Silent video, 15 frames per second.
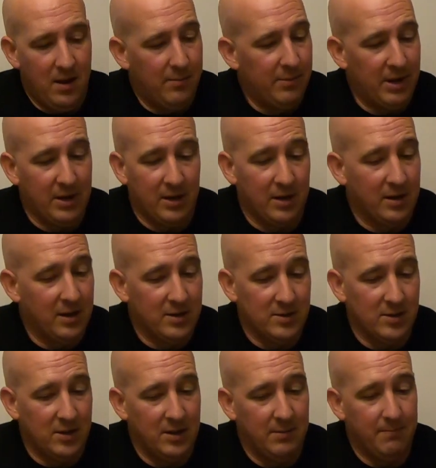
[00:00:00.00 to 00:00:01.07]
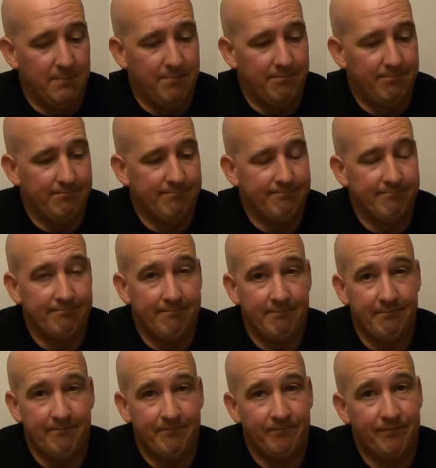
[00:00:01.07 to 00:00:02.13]
I'm not going to guzzle it.
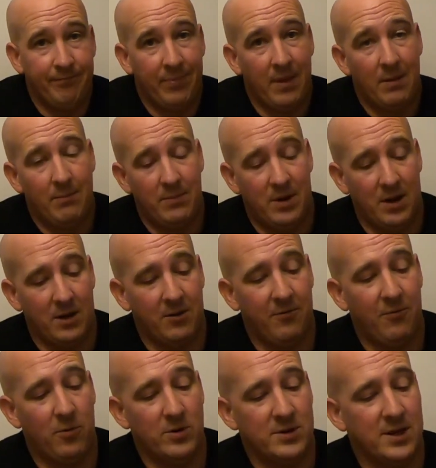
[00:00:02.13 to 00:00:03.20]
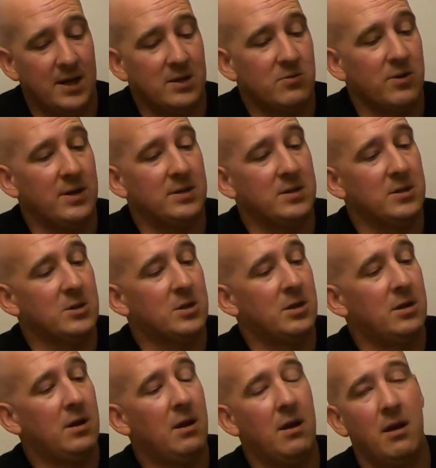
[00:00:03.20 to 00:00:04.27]
I'm not going to force that
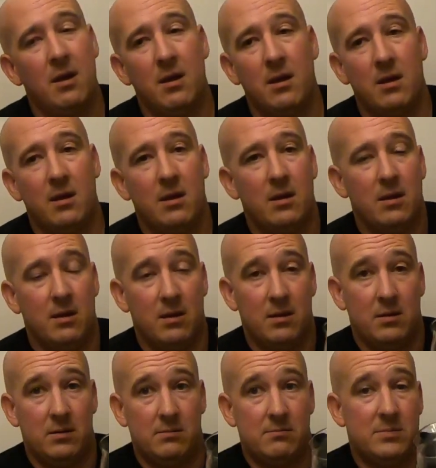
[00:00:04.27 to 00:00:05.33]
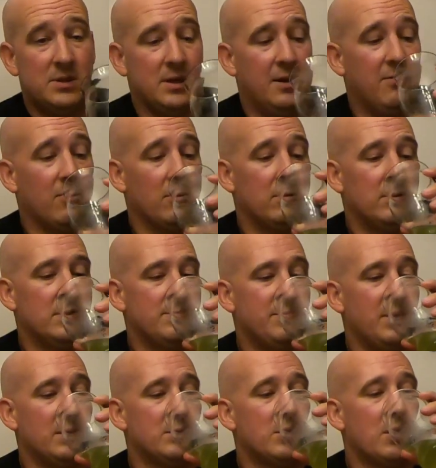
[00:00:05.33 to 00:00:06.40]
transition. I'm savoring this
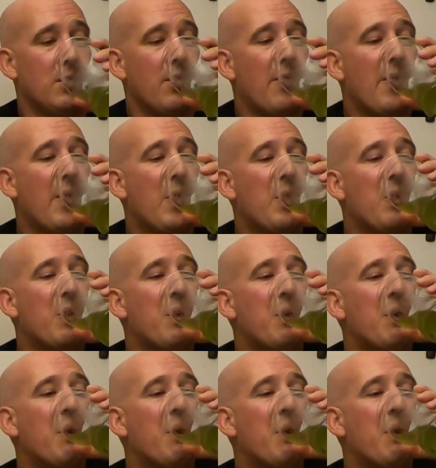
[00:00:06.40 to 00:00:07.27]
bitch.